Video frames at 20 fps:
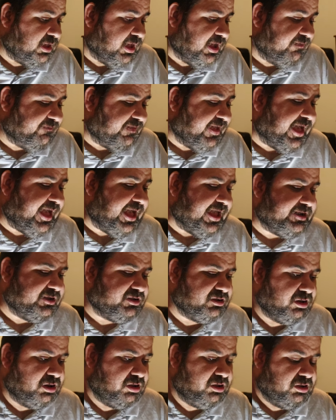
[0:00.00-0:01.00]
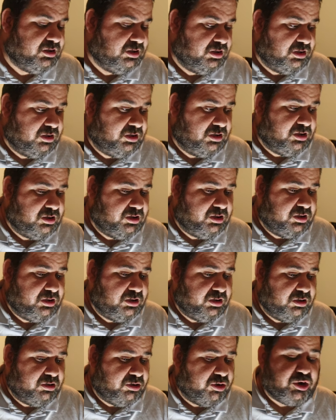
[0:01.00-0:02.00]
I've had
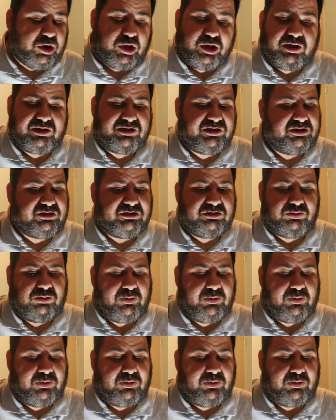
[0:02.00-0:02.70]
nurses